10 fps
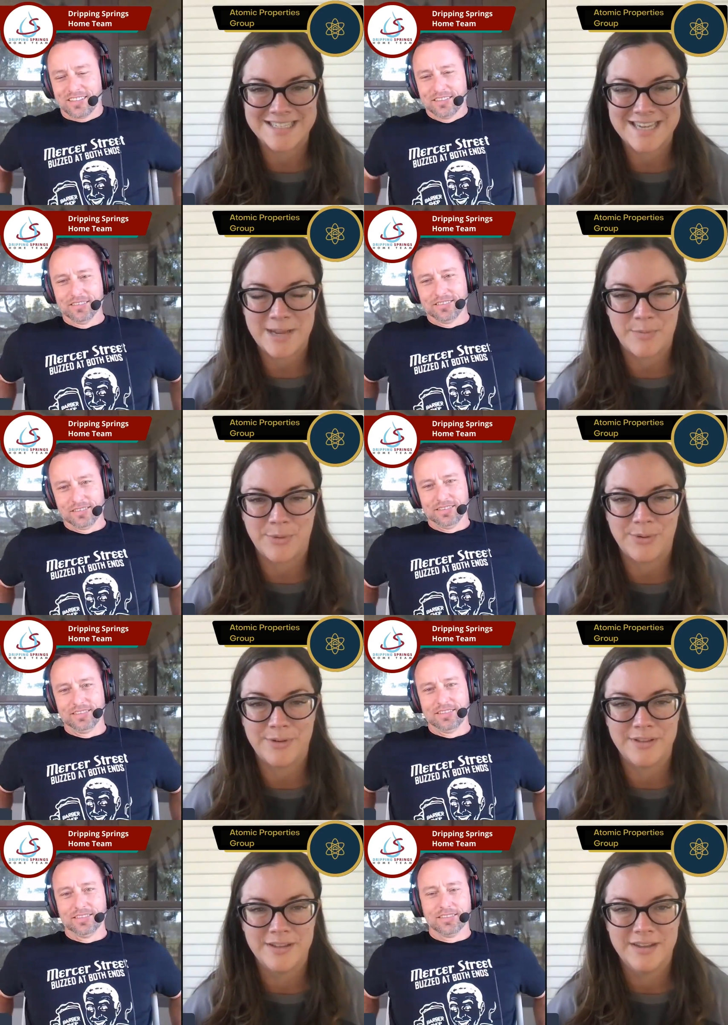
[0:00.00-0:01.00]

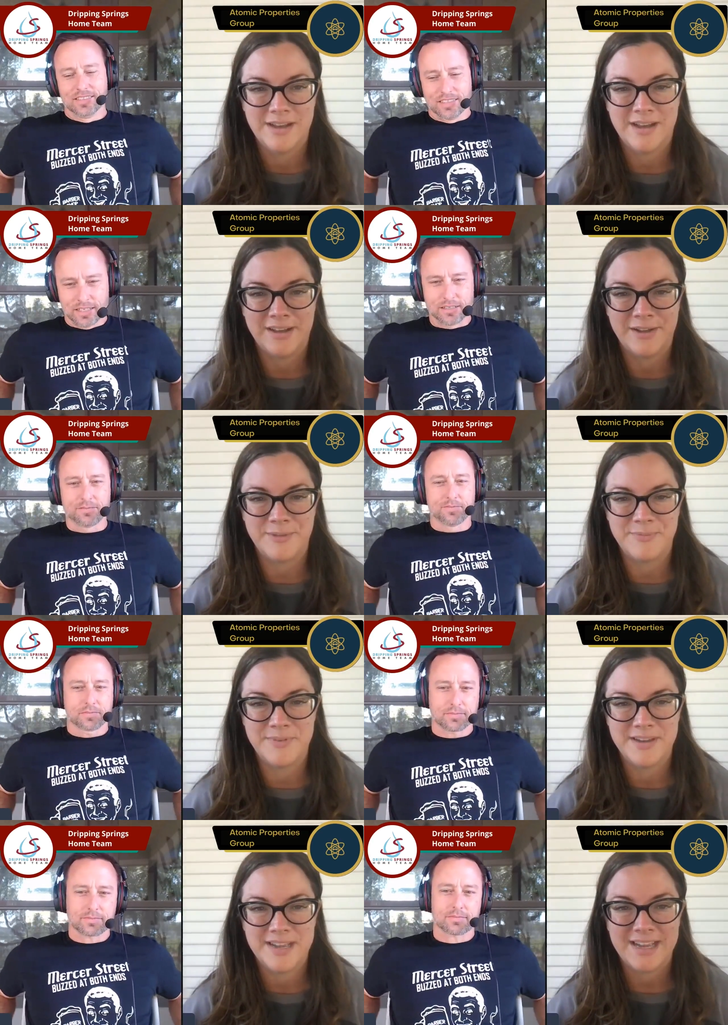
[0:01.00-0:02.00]
Speaker 1: staple. Um,
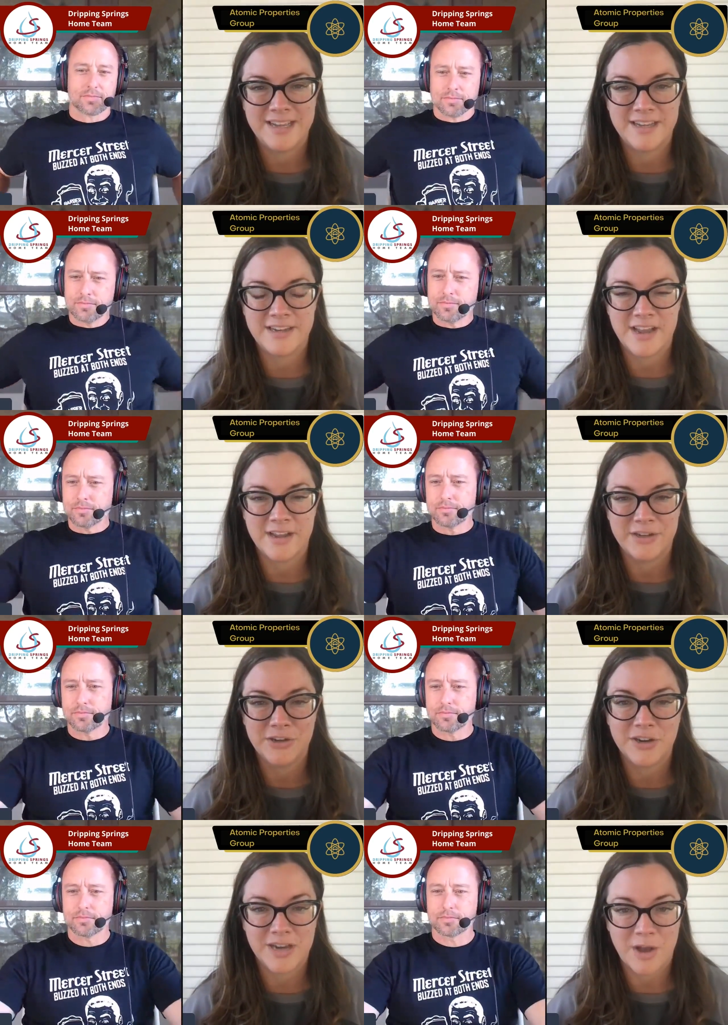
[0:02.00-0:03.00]
and uh,
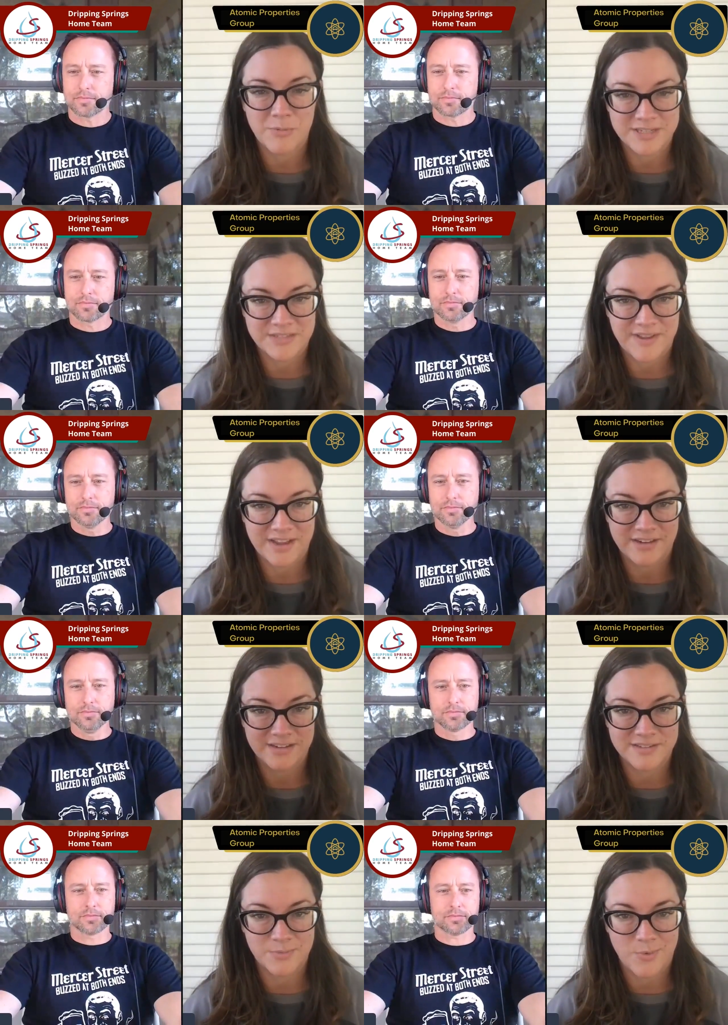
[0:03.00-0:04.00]
you're a Cowboys fan
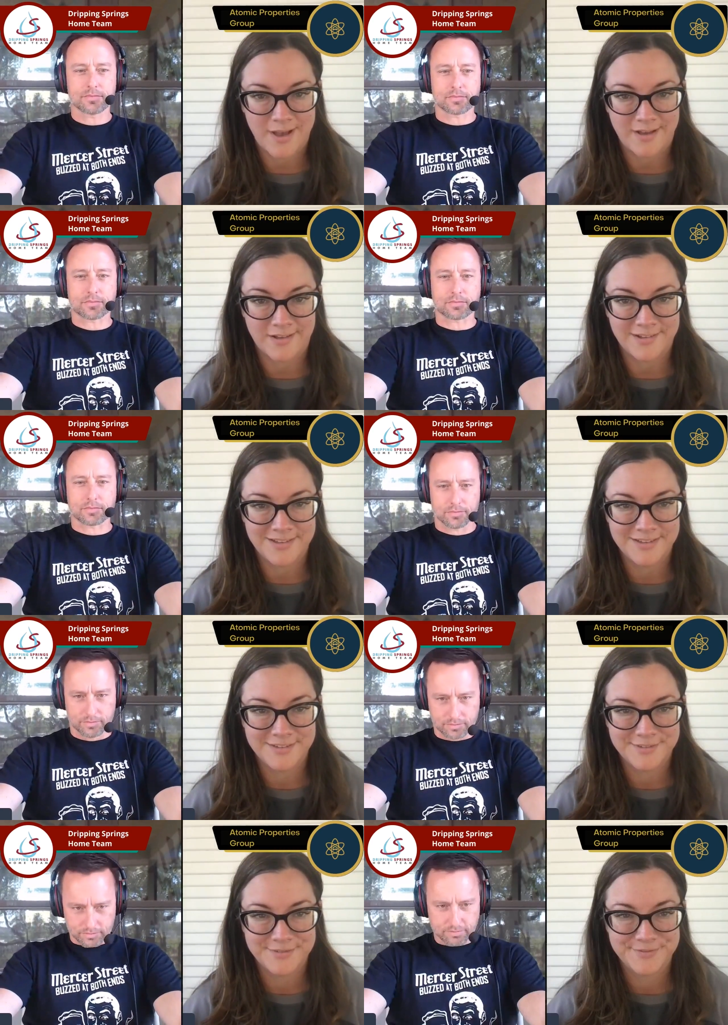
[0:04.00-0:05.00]
as well.
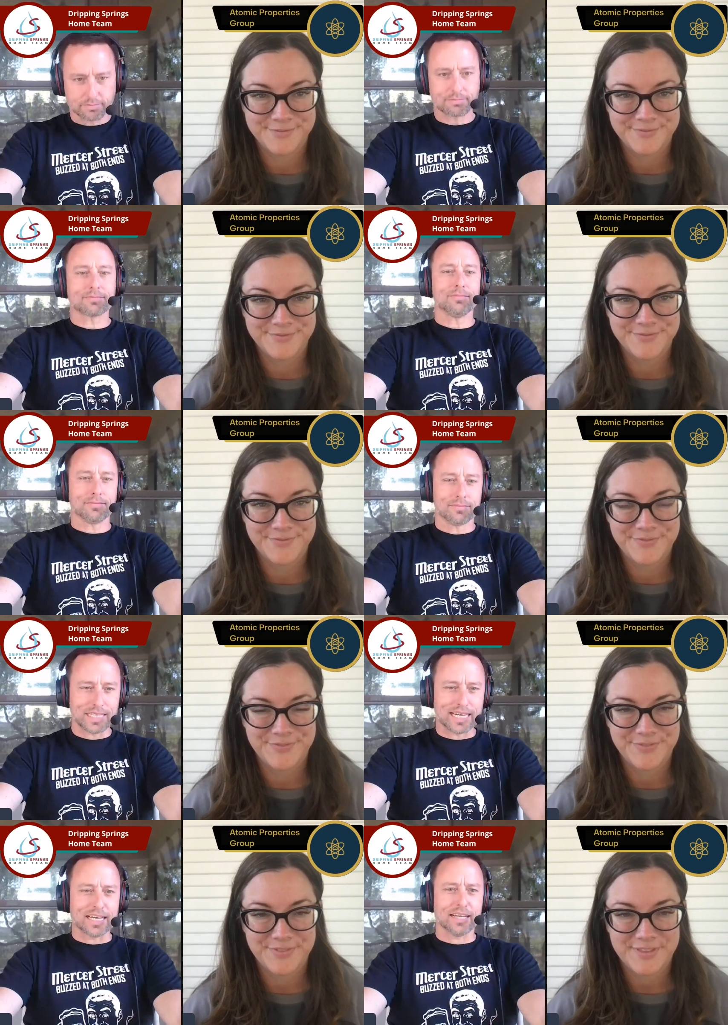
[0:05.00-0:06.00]

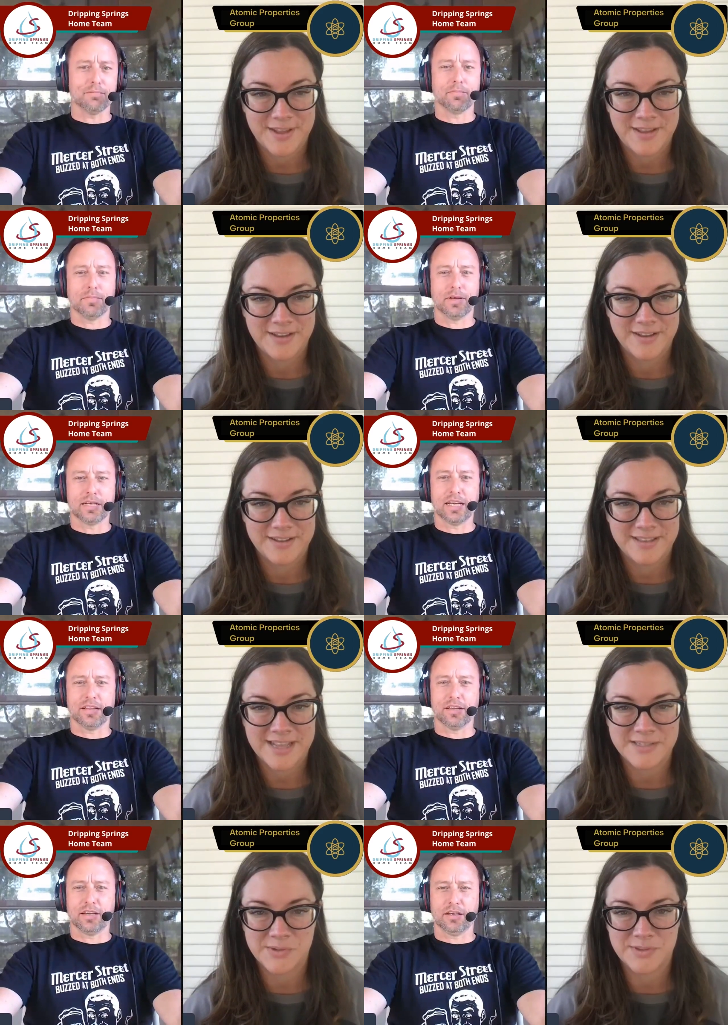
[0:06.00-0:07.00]
Speaker 2: I am. And yeah,
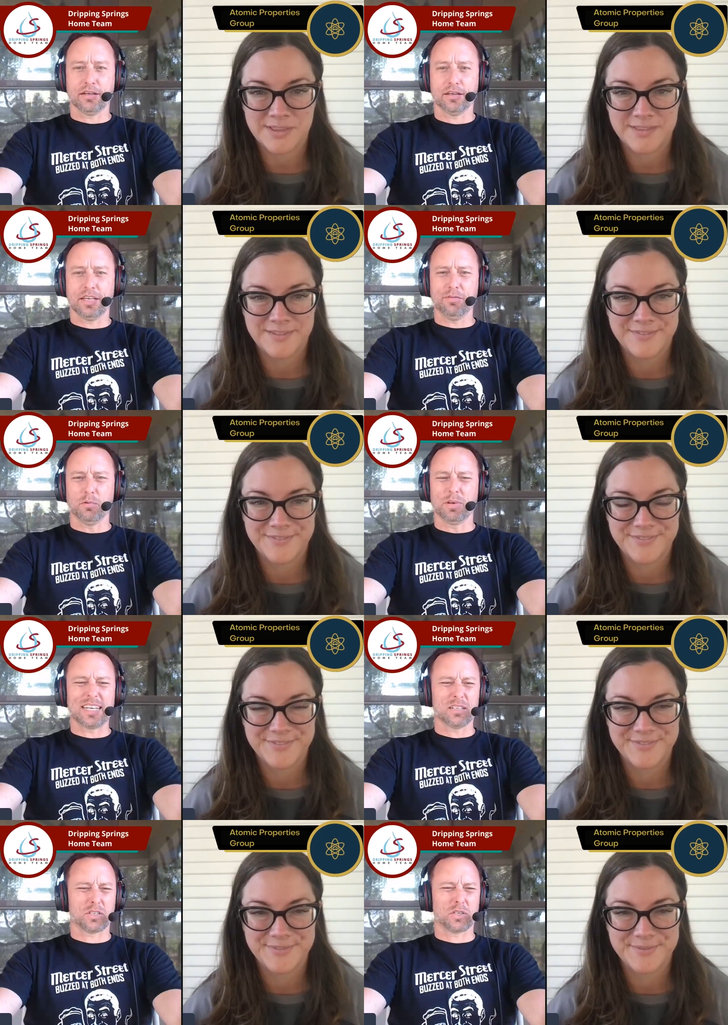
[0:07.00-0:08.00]
awesome. they, even
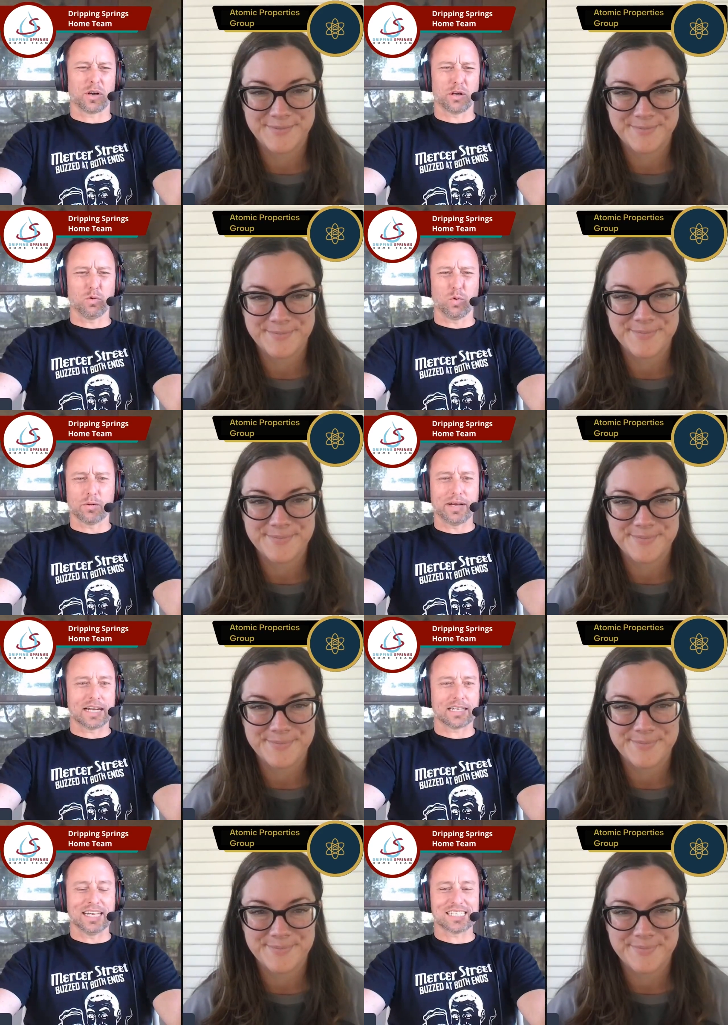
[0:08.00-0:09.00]
without starting
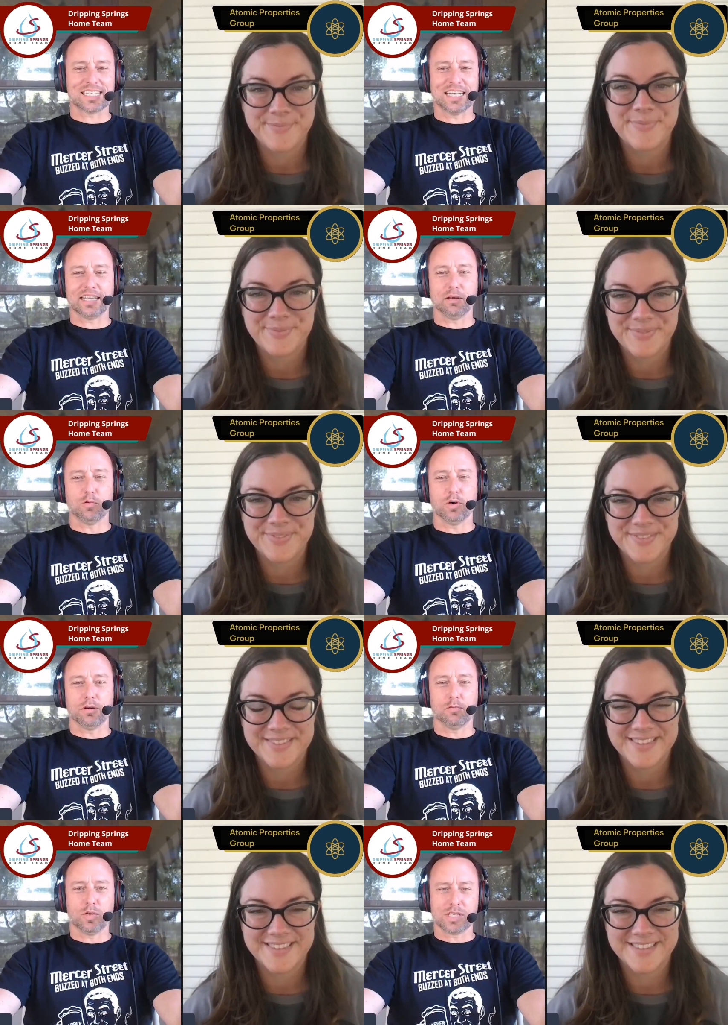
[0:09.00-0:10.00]
quarterback last night, they
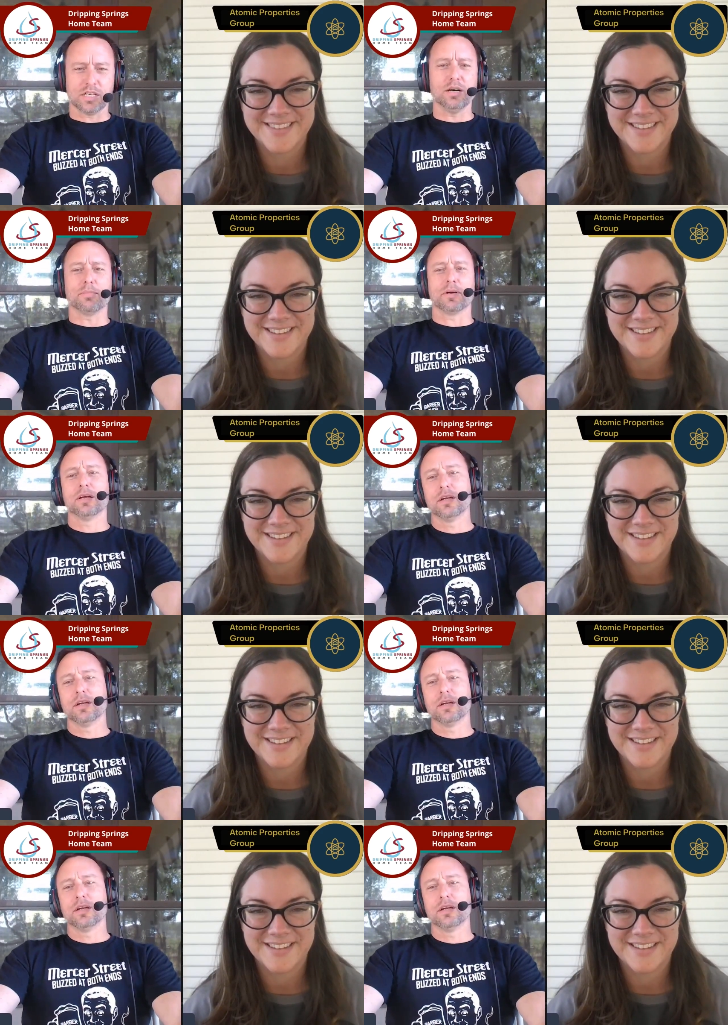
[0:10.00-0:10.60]
won. What's up?